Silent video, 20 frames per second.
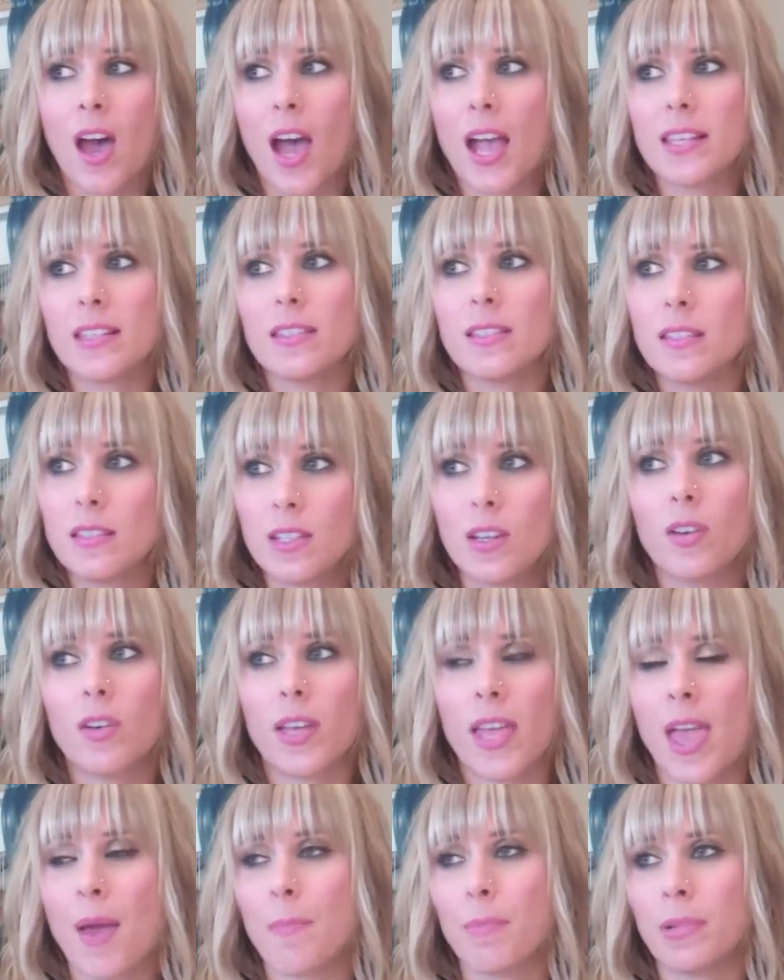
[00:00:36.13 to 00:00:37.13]
I still
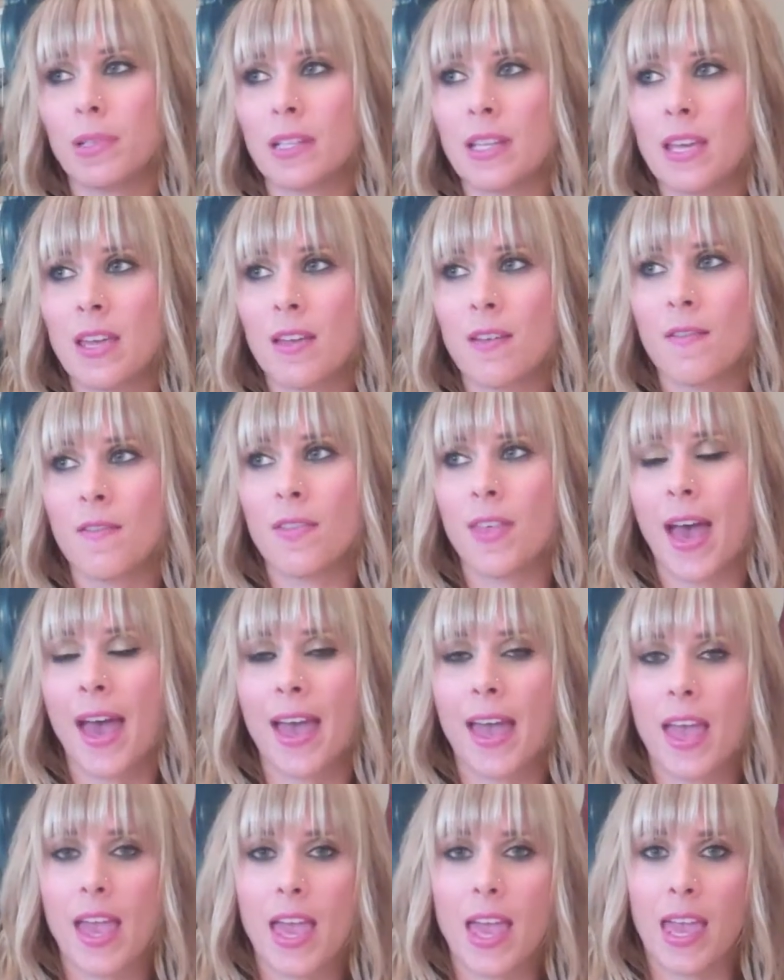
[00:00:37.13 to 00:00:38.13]
can't believe
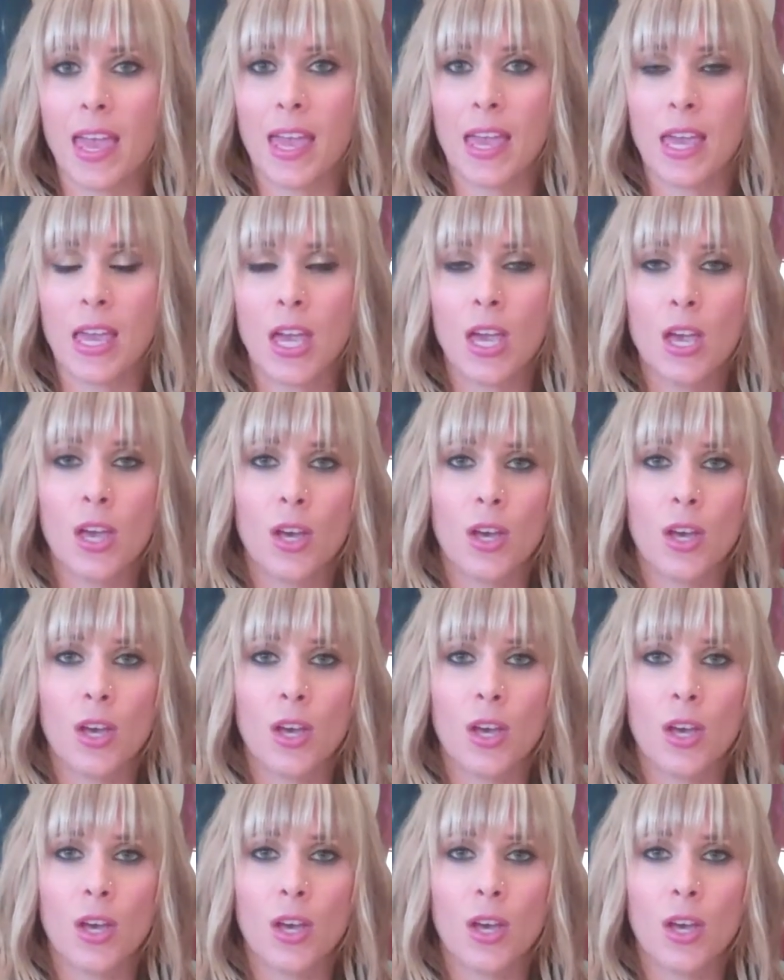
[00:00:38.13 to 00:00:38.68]
that a